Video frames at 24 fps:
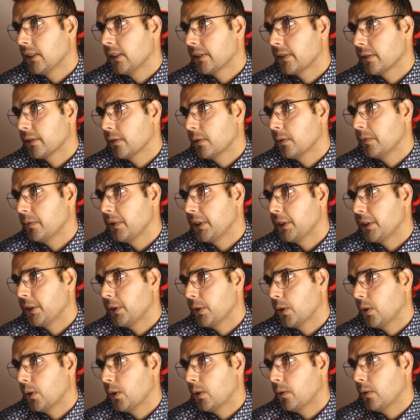So we
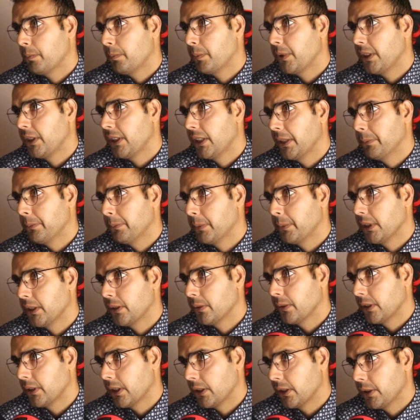show BNB
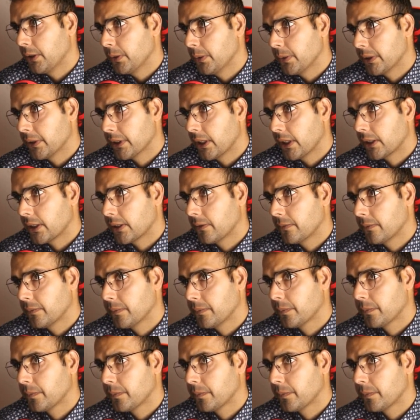to the user.